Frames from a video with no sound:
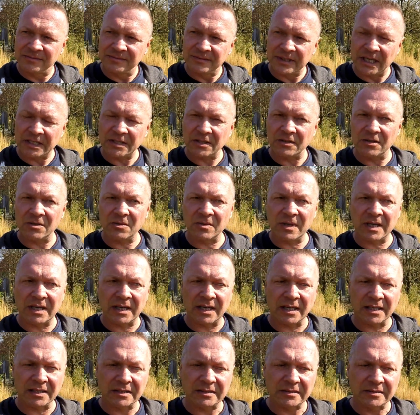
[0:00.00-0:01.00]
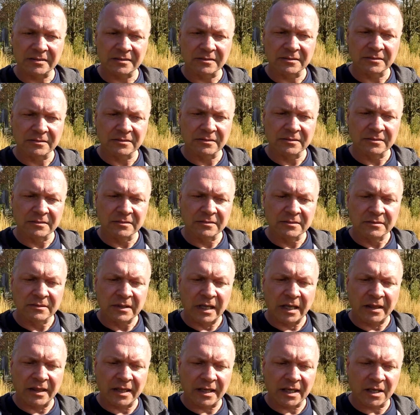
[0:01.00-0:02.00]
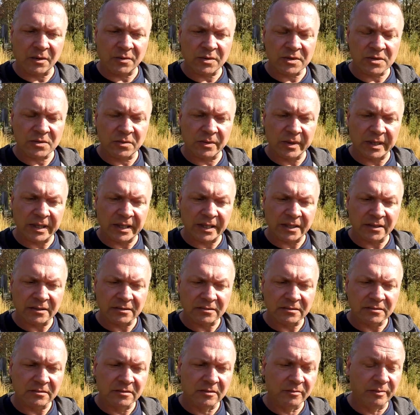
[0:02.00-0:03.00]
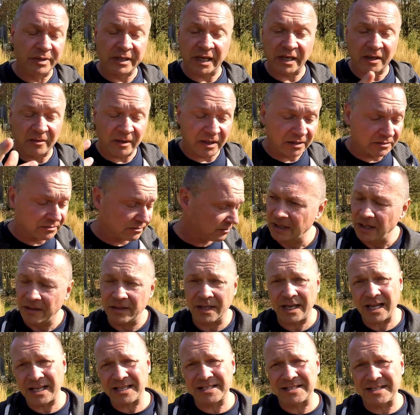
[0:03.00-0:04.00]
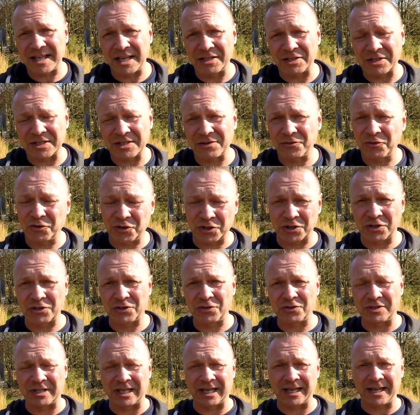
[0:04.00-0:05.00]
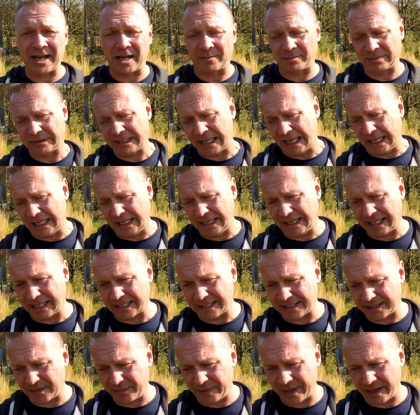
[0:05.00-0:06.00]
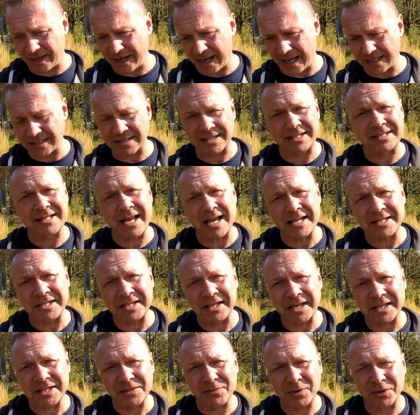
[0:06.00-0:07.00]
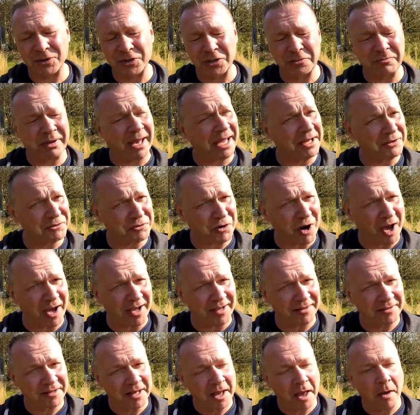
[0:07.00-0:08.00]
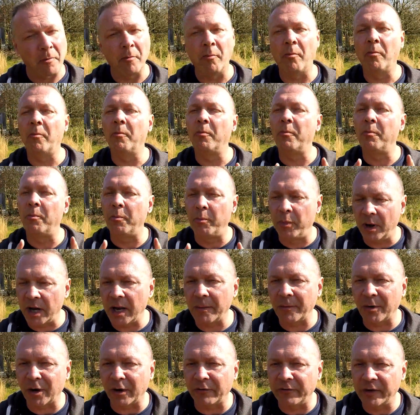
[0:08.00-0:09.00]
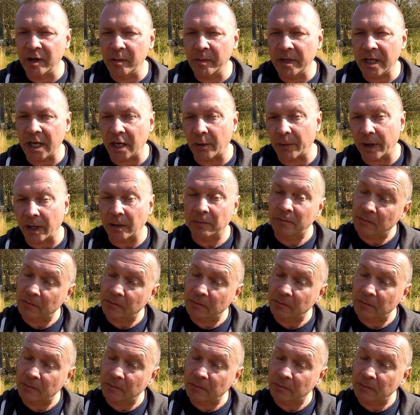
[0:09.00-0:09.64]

I don't know why. I think I was away. But anyway, the next stage is just to dig it up, and that's about as exciting as watching paint dry. But I'm going to film it anyway.